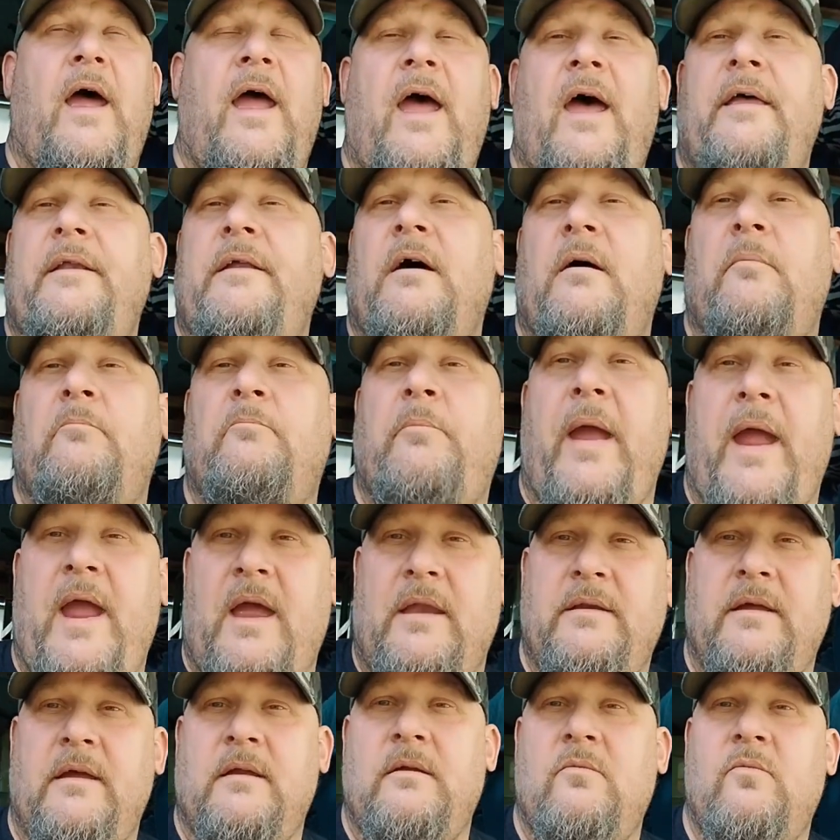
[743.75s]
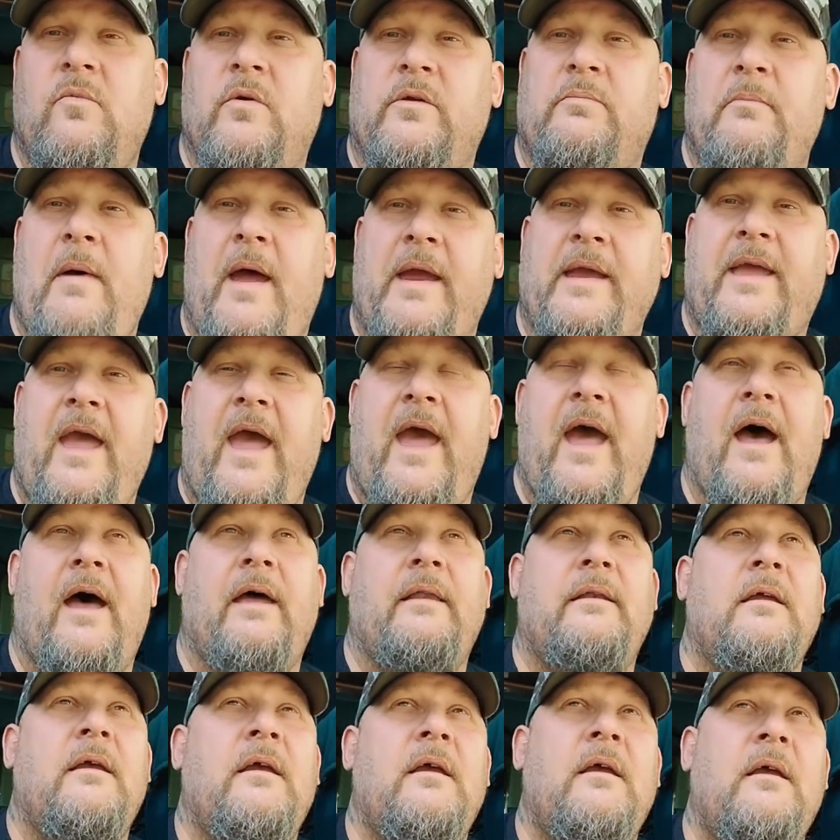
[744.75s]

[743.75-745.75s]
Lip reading: I had a Bandit, was my cat,